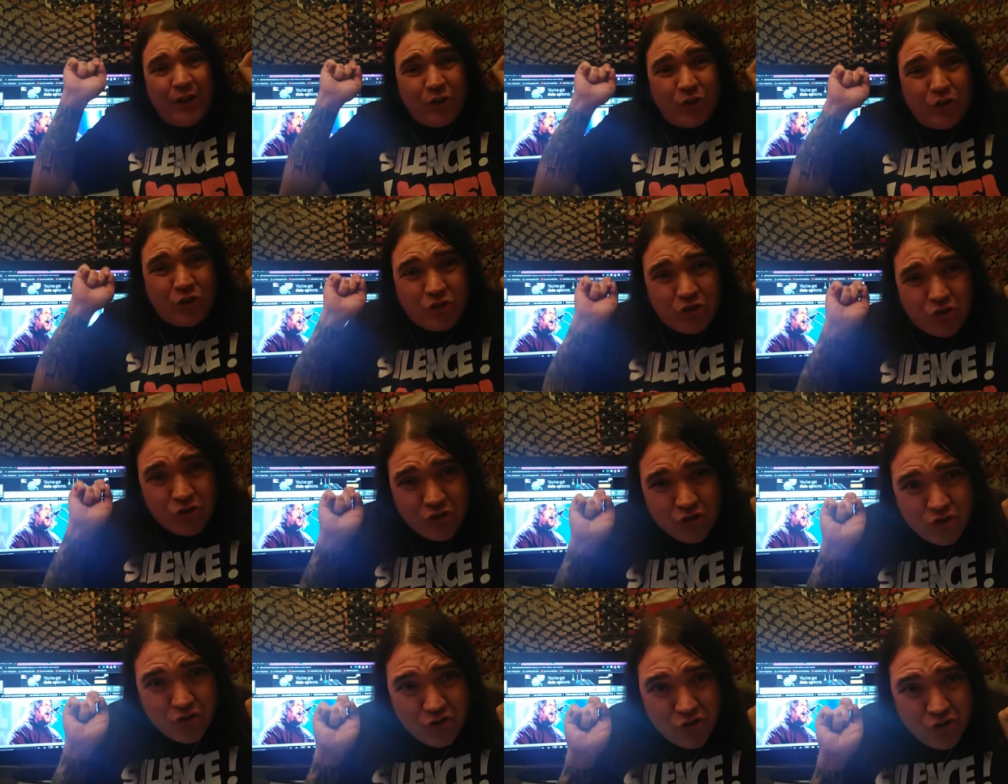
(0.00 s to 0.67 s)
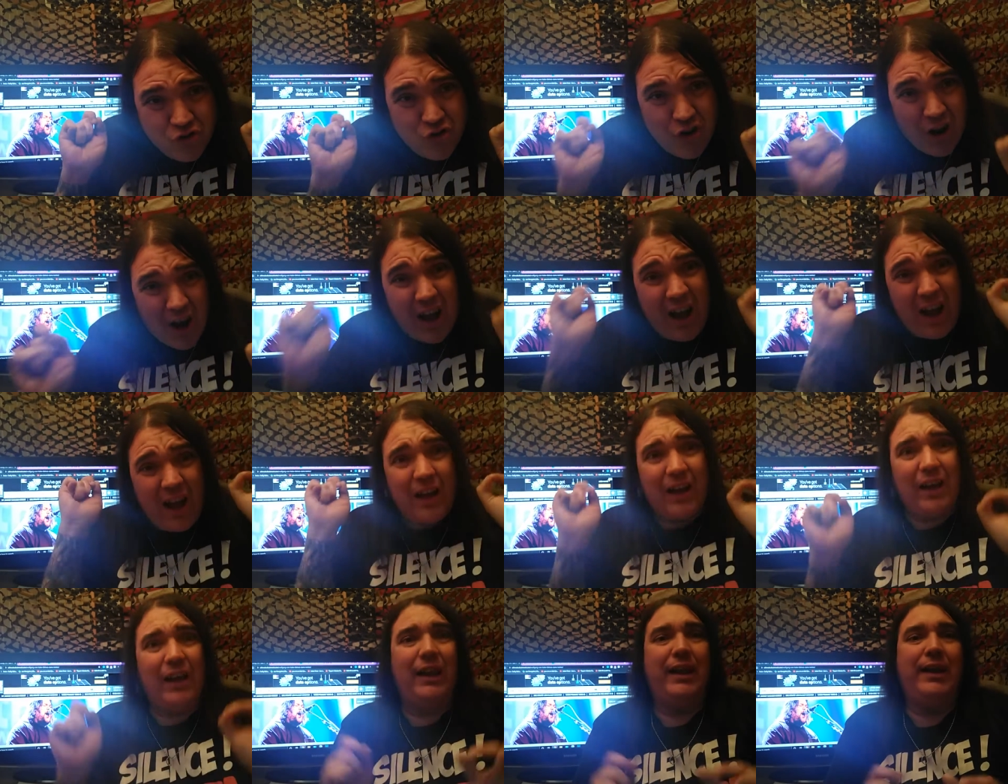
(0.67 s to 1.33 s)

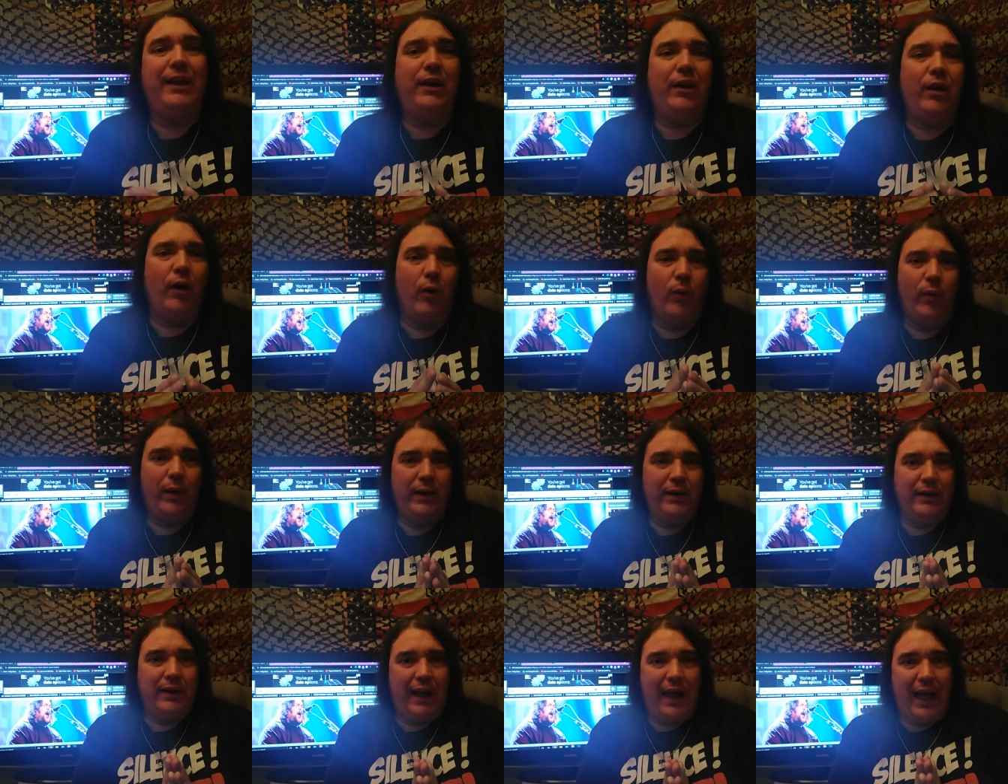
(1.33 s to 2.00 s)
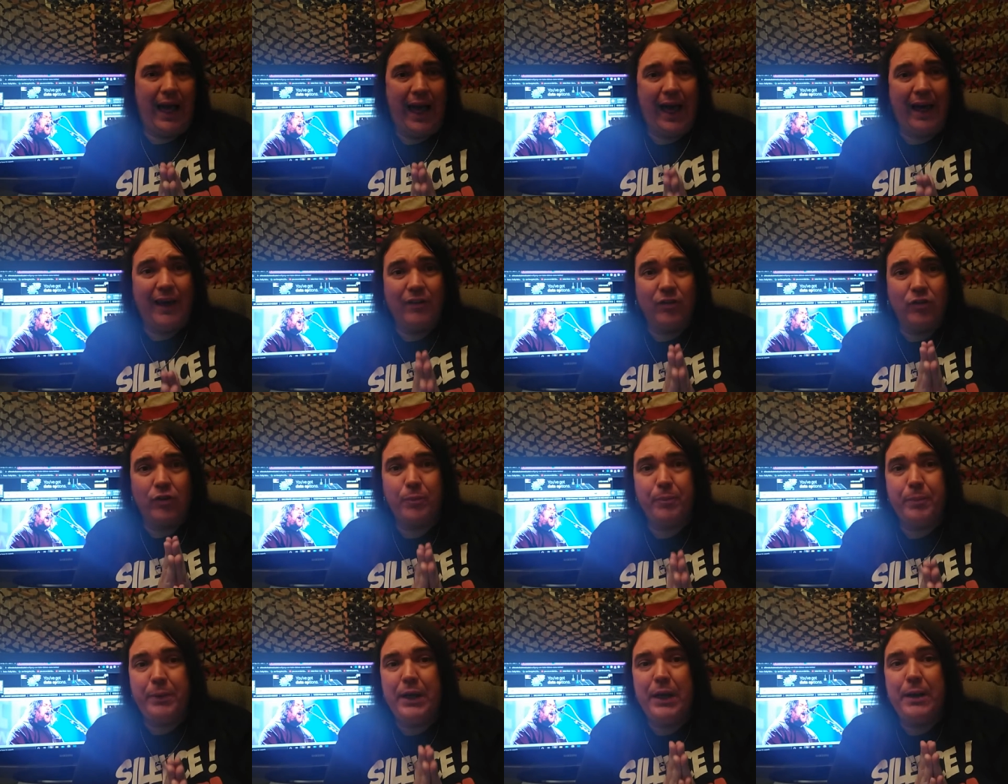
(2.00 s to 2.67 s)
strongly going to
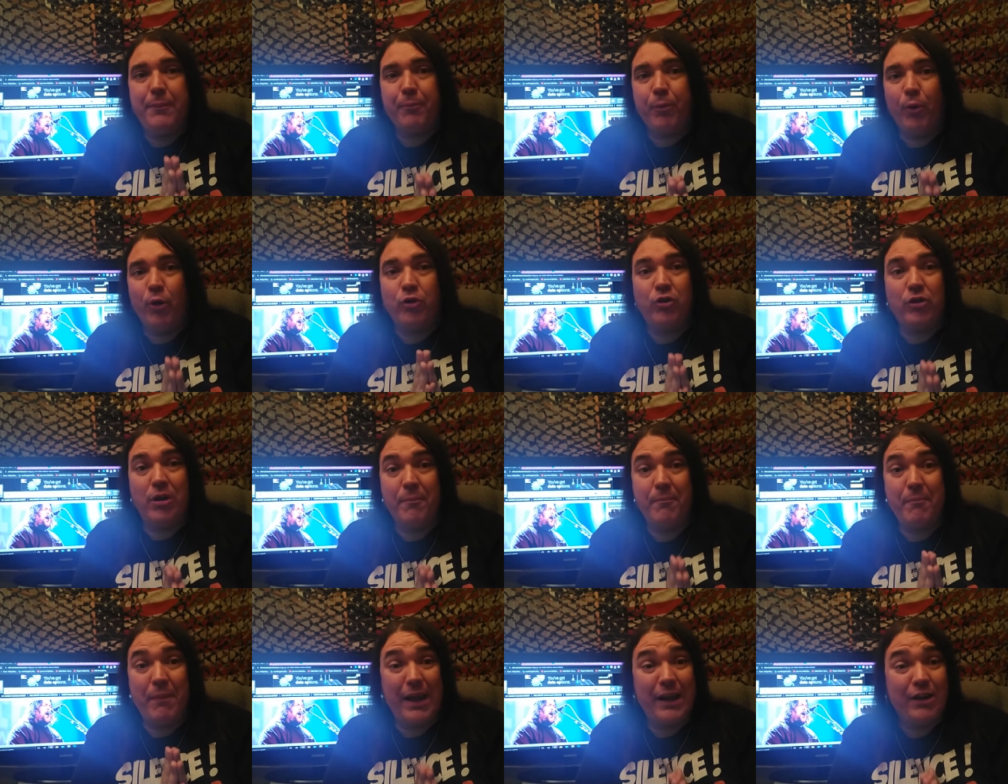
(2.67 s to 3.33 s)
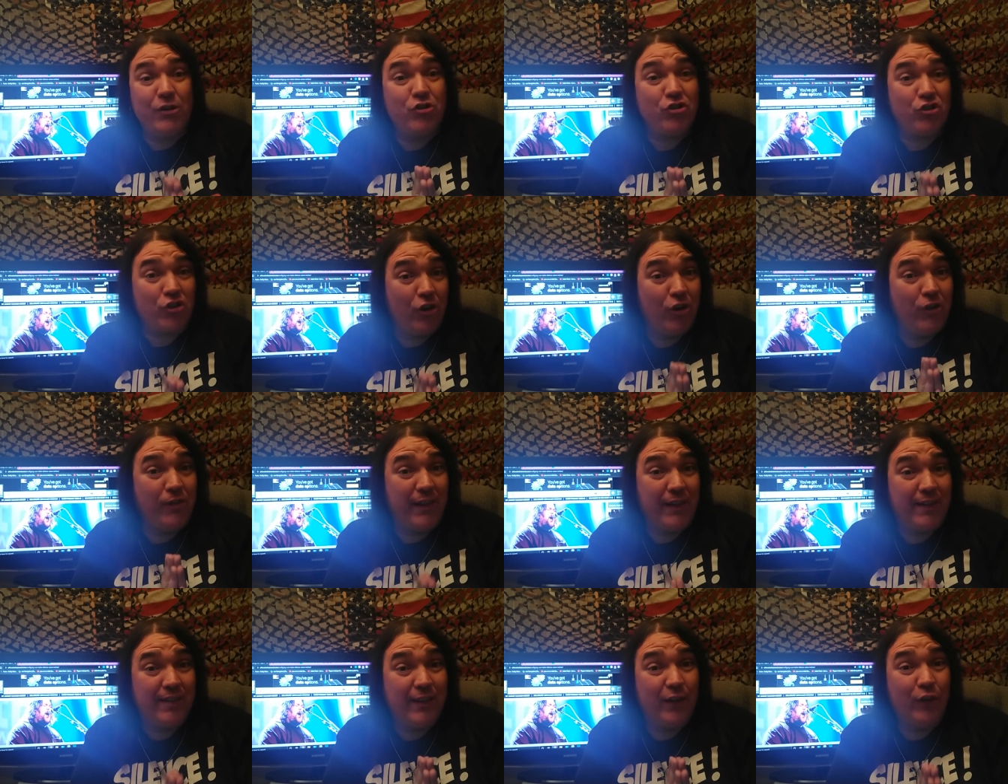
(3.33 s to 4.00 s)
ask people to make sure
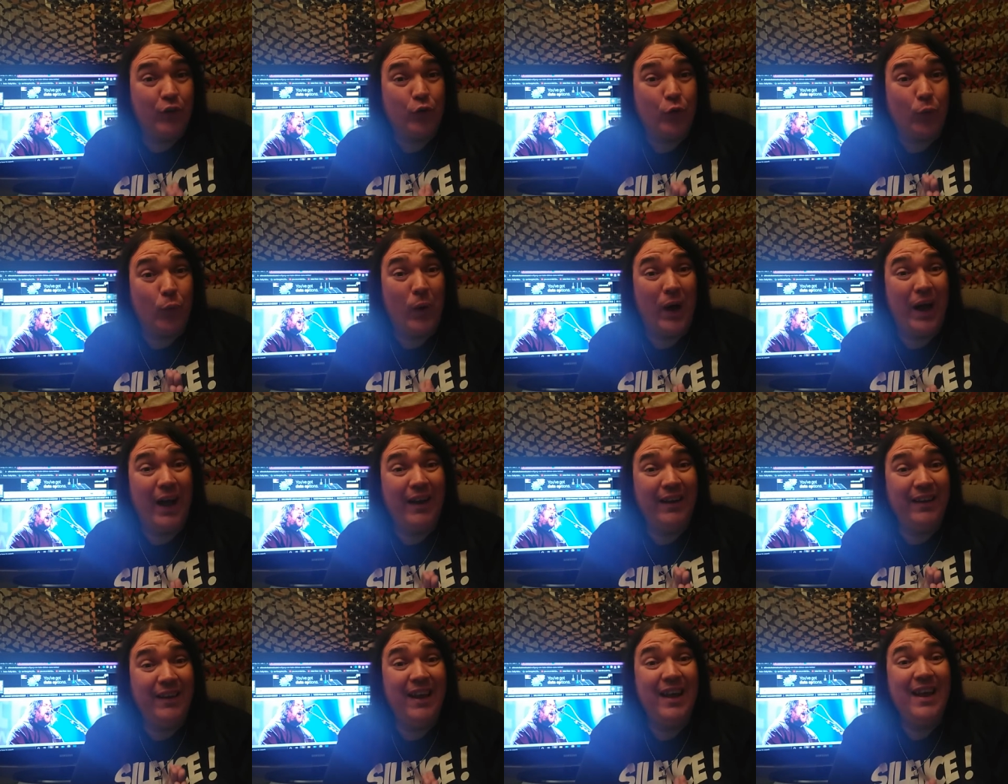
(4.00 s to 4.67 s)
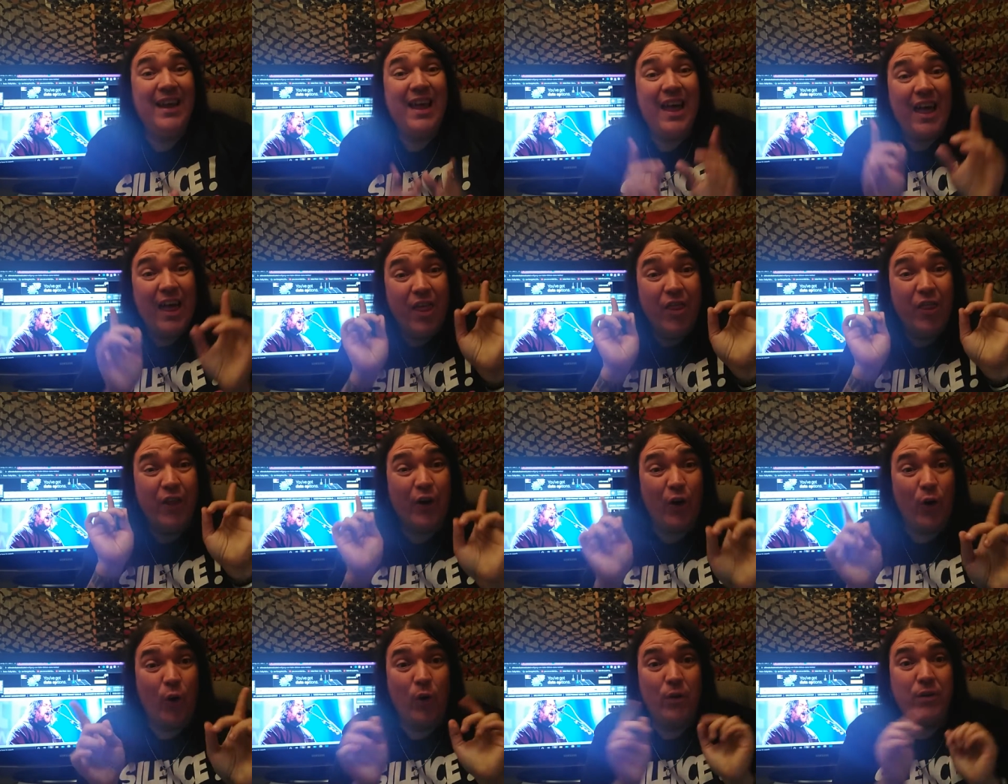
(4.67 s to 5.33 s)
that this won
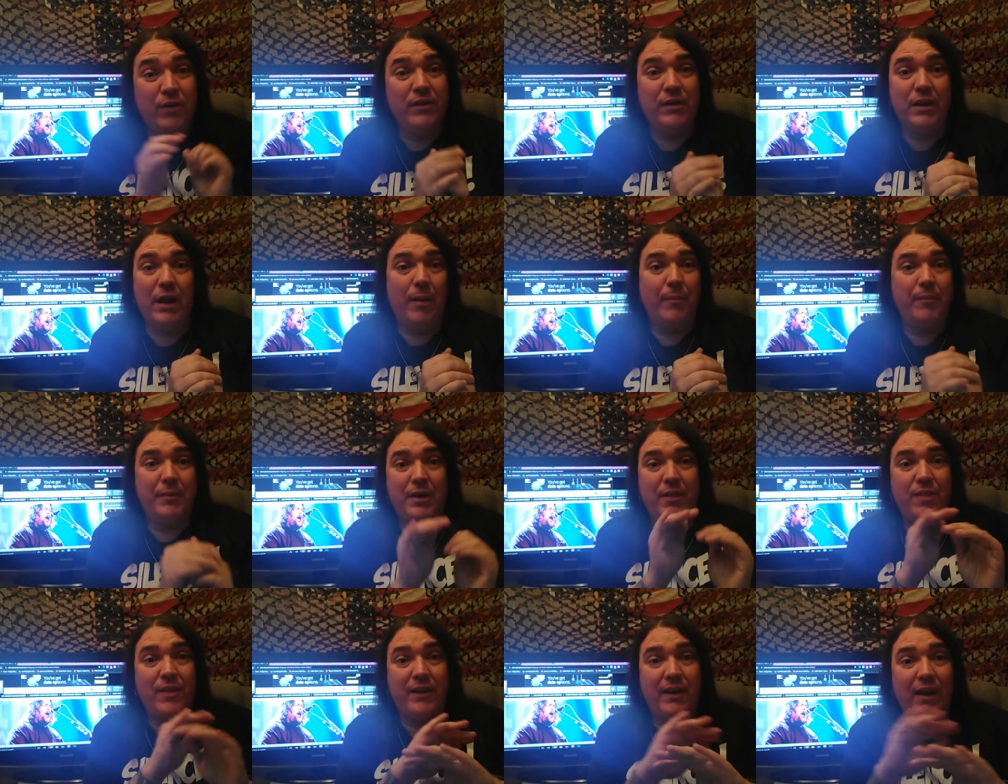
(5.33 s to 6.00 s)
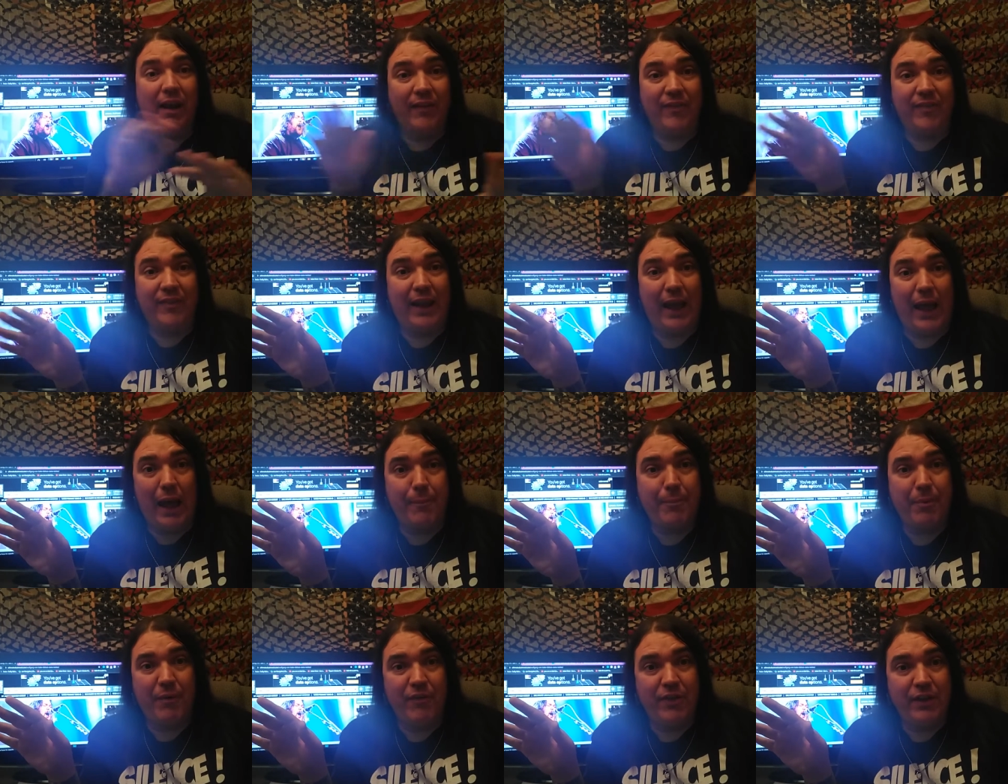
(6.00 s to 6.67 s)
the Golden Dummy, the Dunce
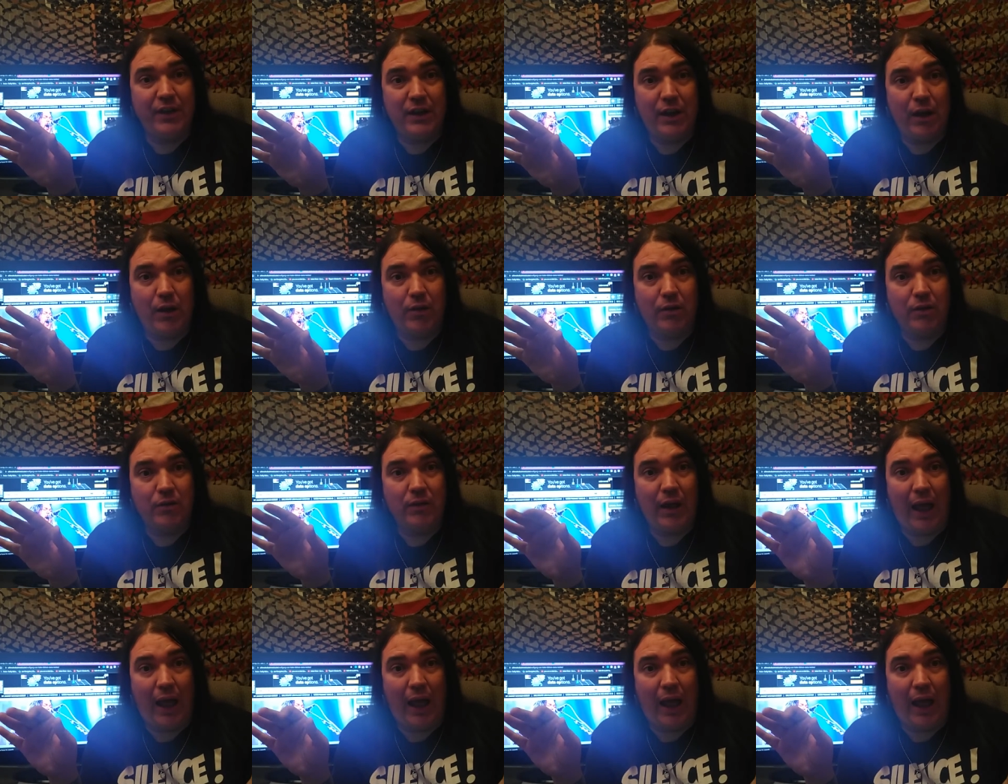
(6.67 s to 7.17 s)
Cap of the Year.